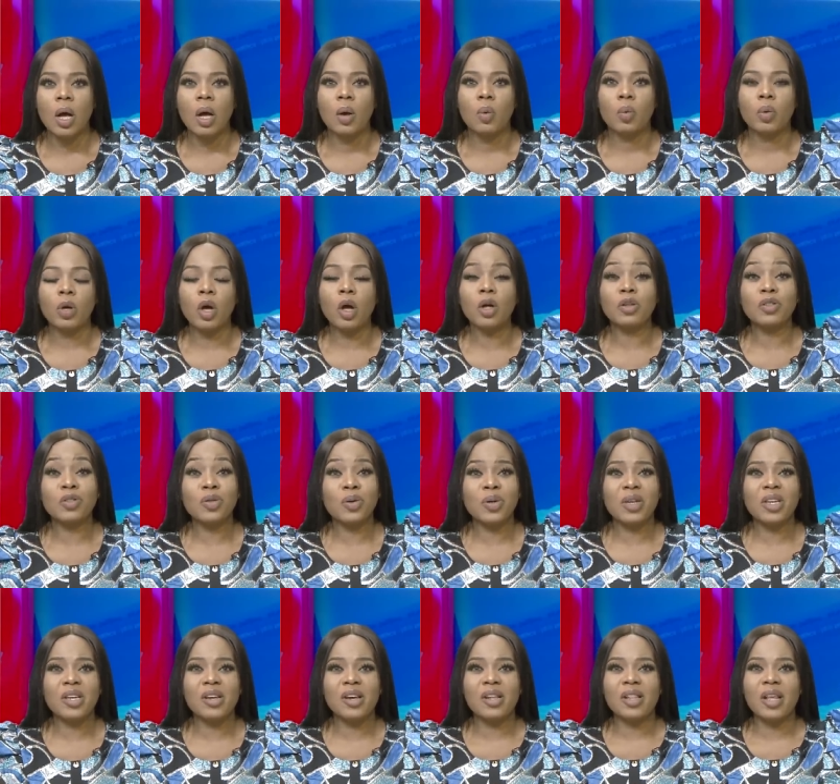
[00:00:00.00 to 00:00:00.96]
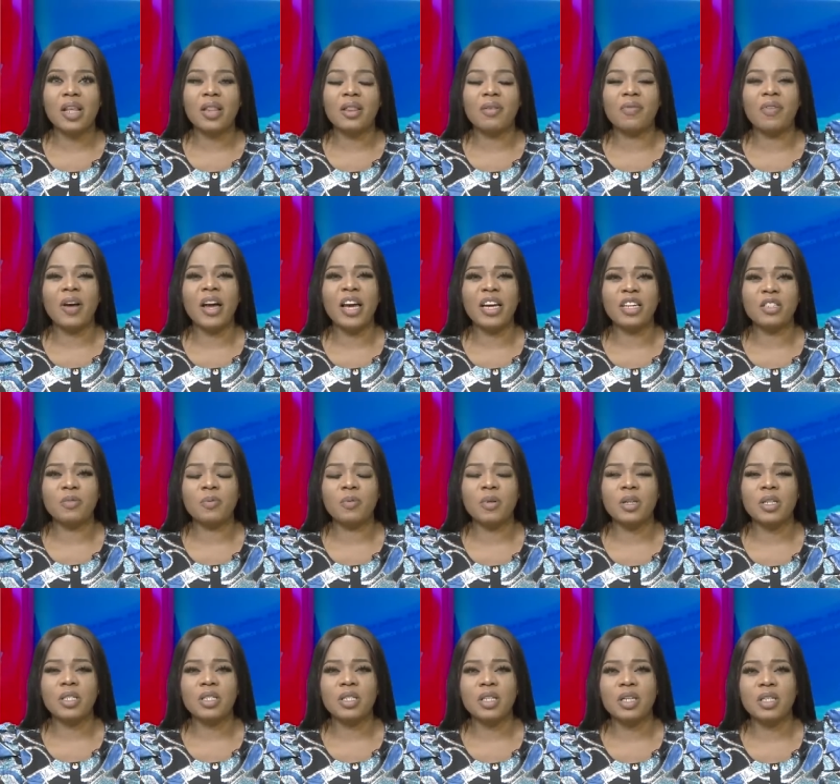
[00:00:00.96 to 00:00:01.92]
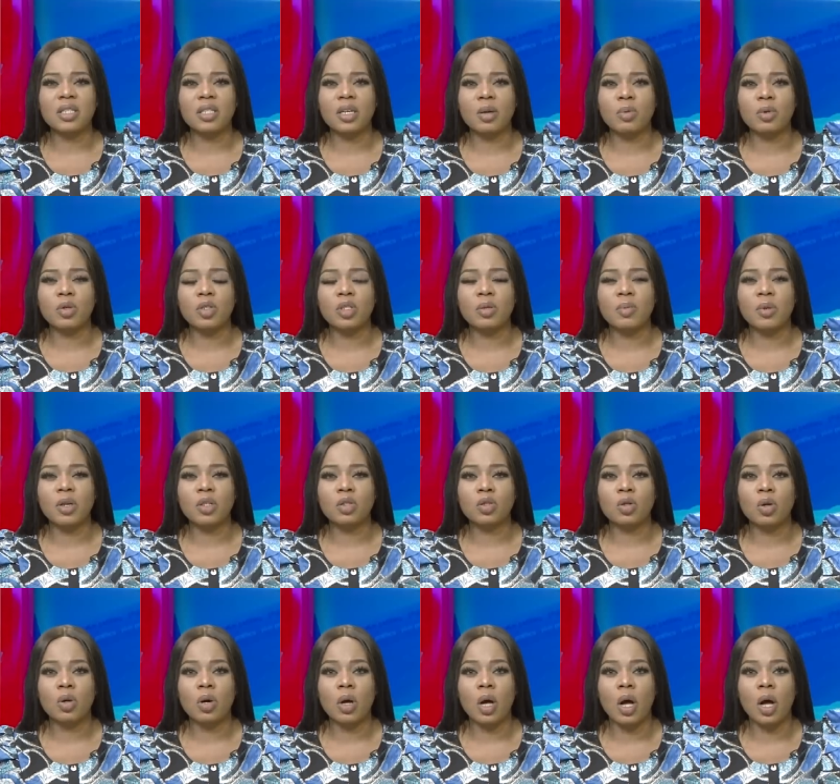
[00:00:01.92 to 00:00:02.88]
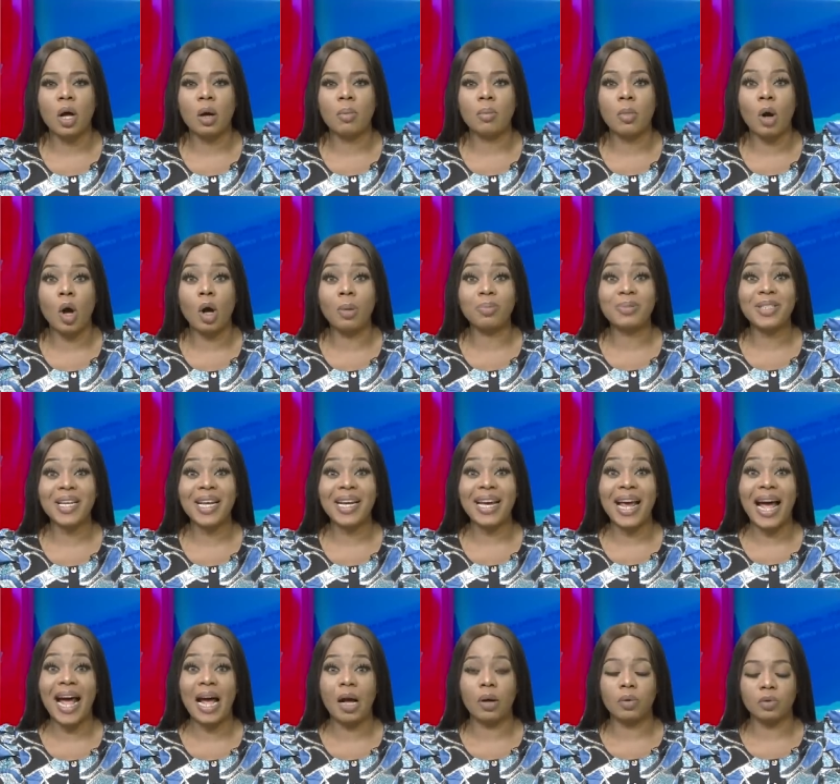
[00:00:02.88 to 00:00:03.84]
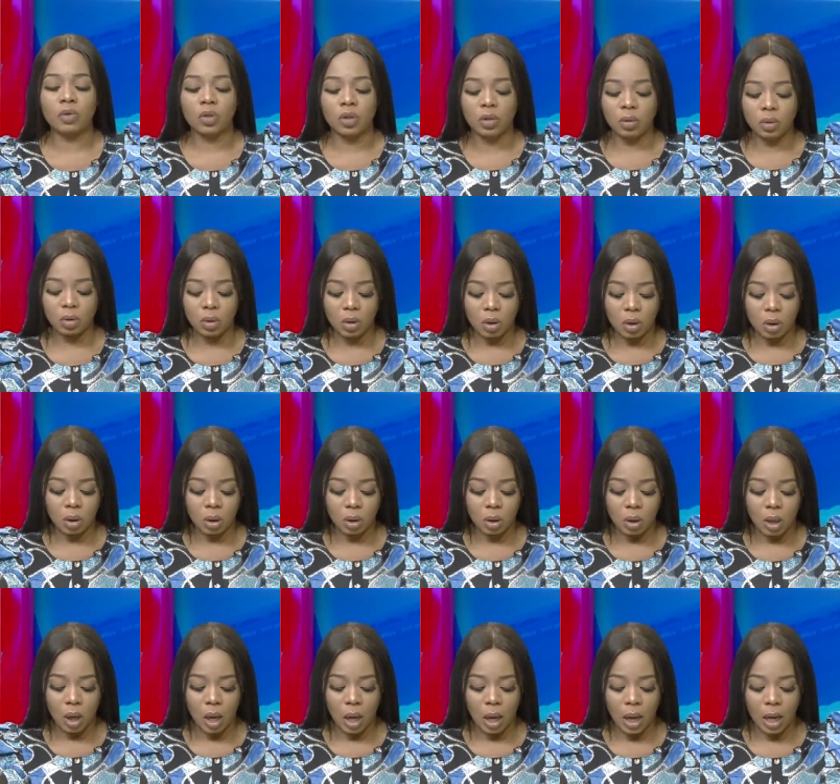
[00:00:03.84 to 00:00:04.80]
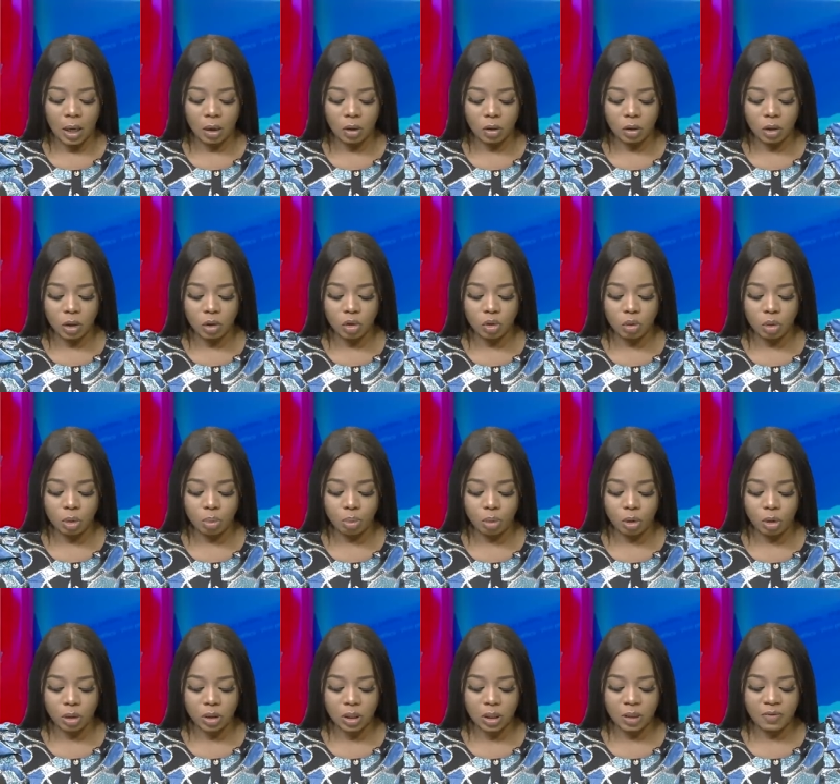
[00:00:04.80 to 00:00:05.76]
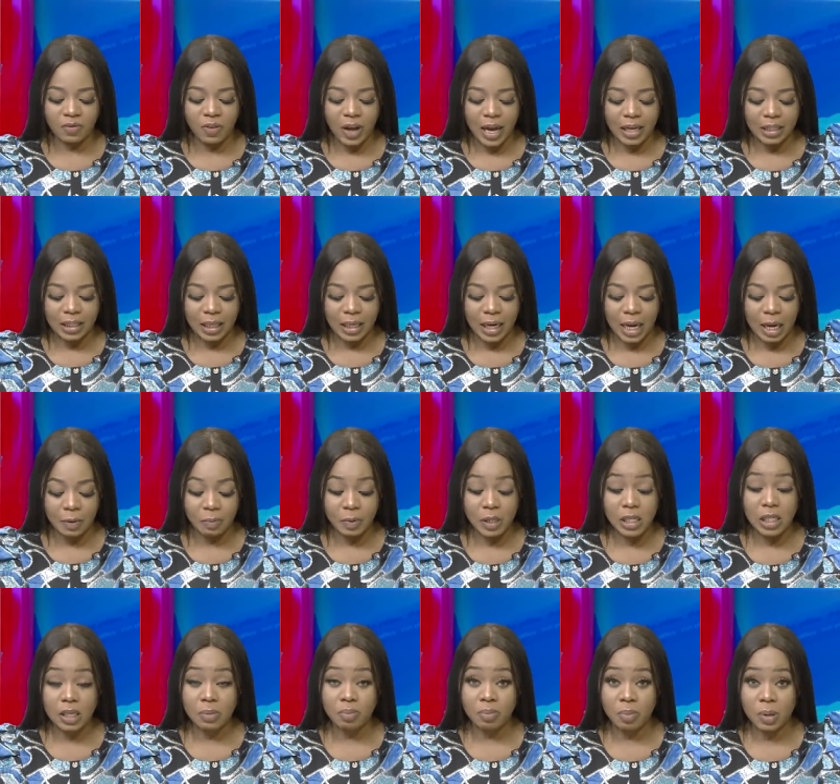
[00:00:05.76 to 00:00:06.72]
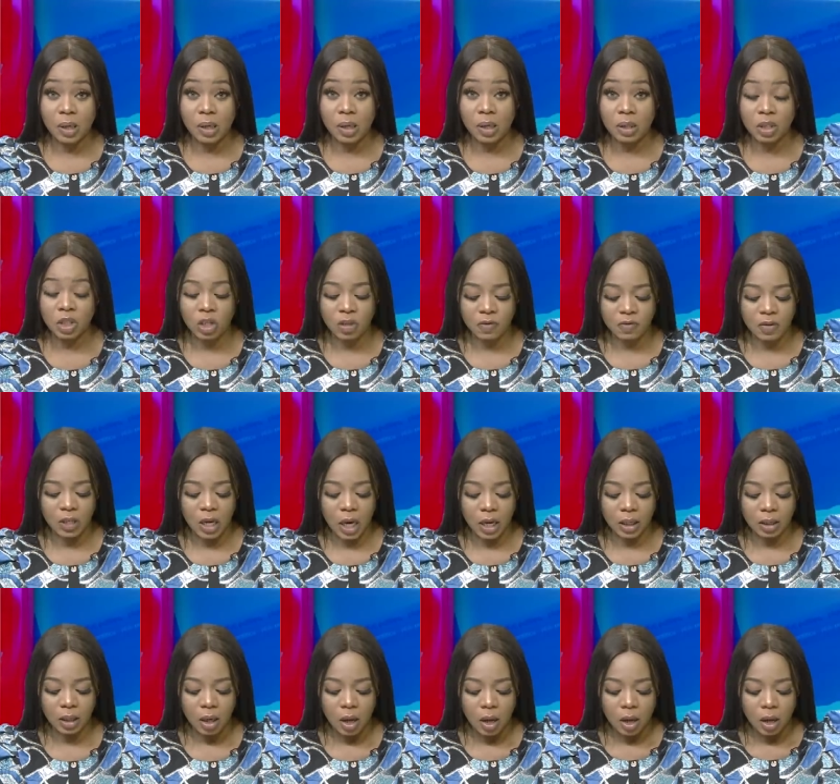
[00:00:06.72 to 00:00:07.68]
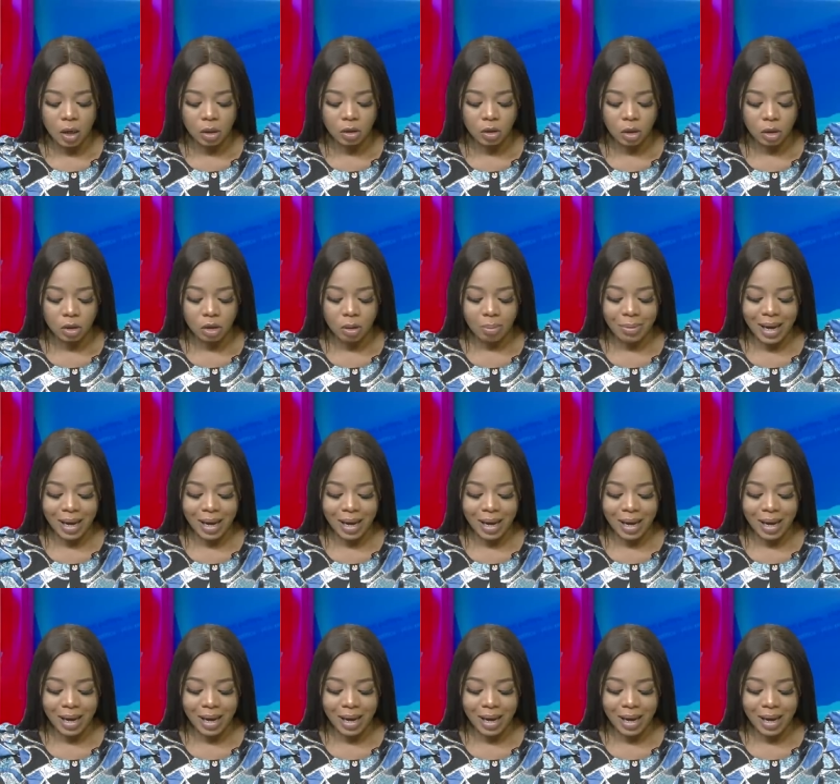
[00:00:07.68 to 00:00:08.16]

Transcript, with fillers: We also hear that the vice president, Yemi Osinbajo, um, opted out uh, according to reports. In fact, an APC uh, chieftain, Dr.